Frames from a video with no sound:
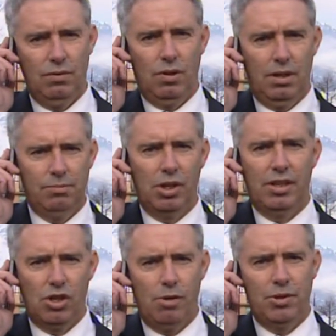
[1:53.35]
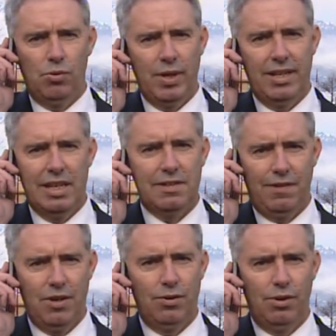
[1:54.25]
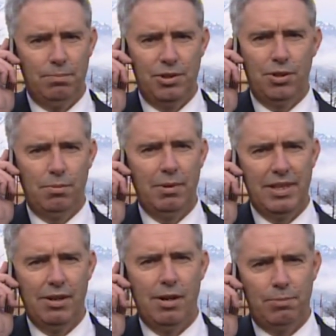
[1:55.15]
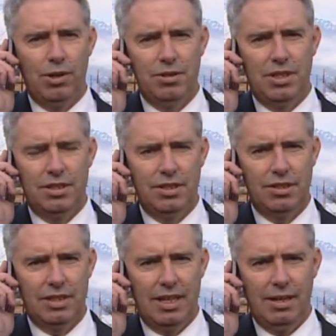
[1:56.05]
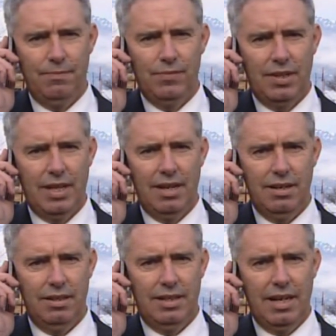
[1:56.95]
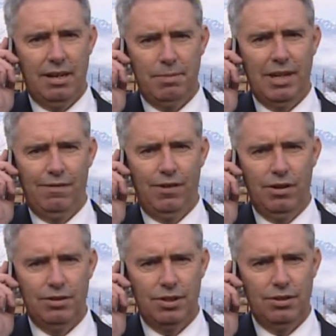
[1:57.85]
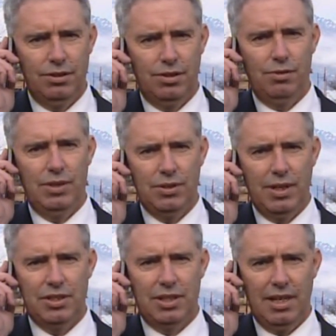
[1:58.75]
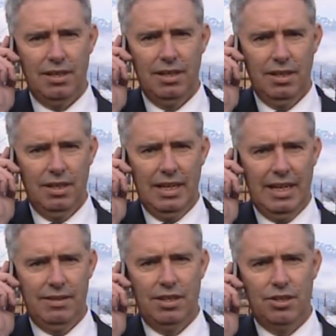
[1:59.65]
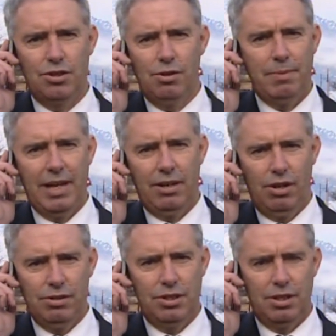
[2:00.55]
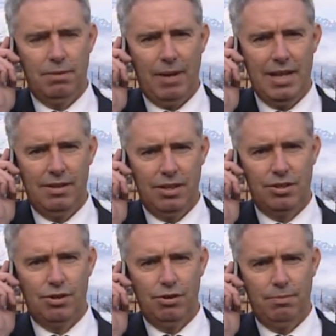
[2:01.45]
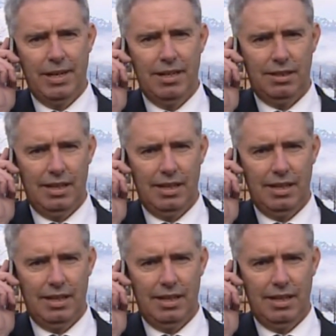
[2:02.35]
I'm not going to comment on whether that's fair or not. Presumably, there are processes um, that that are being followed to to redress that. And the issue about ownership and the issue about